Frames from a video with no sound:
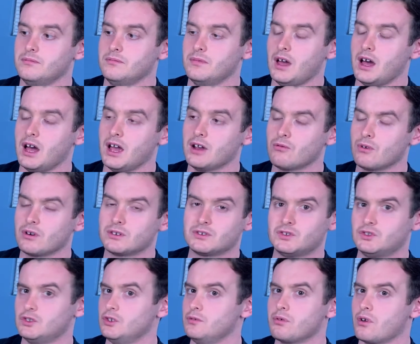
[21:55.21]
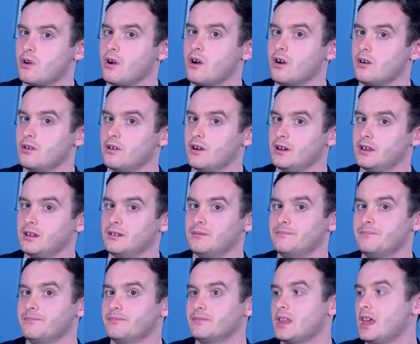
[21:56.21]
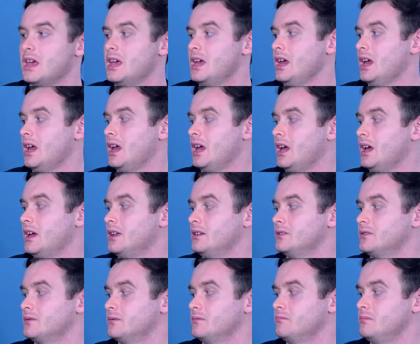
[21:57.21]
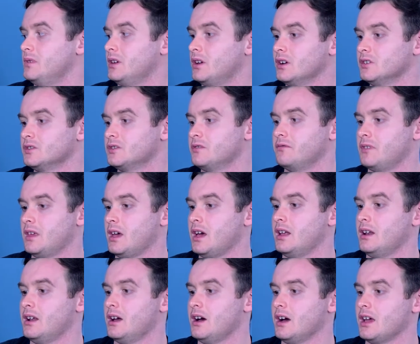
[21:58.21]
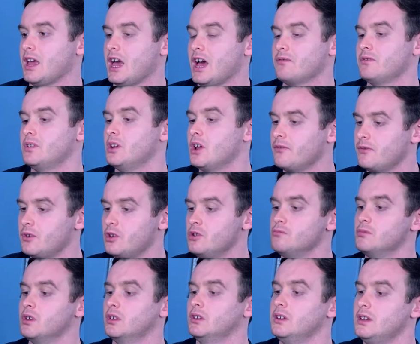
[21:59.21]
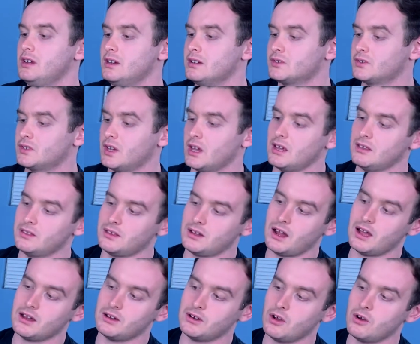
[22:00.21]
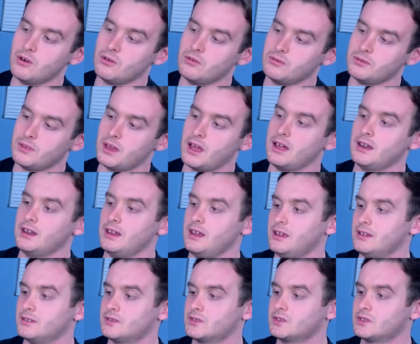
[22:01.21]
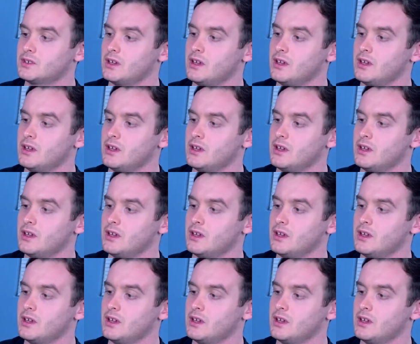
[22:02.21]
I worked super hard on it. And because of that, I have enough humility to say that I know that it's